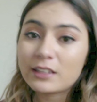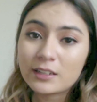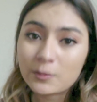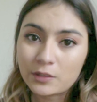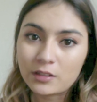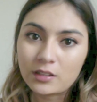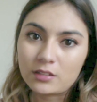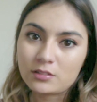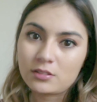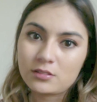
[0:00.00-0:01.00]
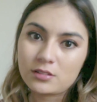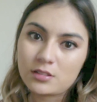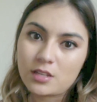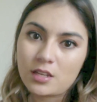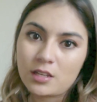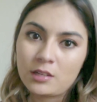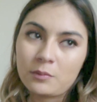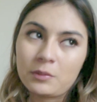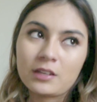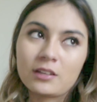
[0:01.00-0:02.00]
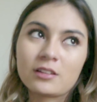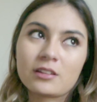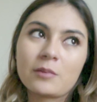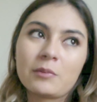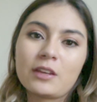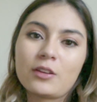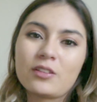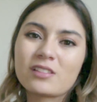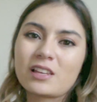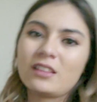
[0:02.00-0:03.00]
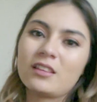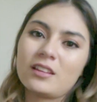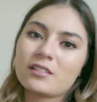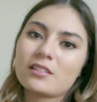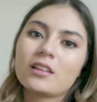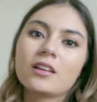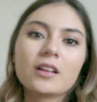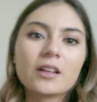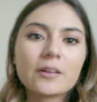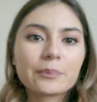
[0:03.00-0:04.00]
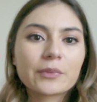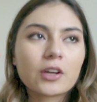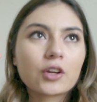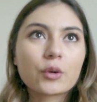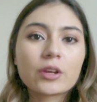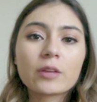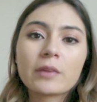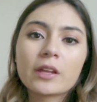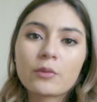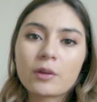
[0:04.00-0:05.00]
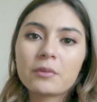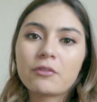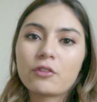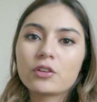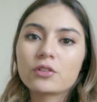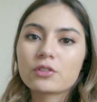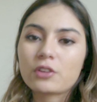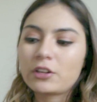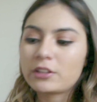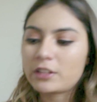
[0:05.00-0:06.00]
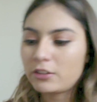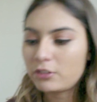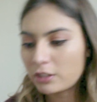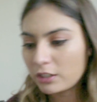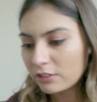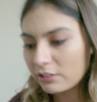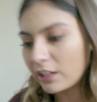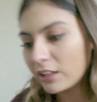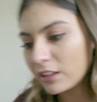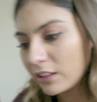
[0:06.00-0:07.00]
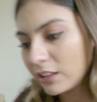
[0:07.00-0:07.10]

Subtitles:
allowed to say because they make you sign this agreement right before you start that you're not gonna say anything.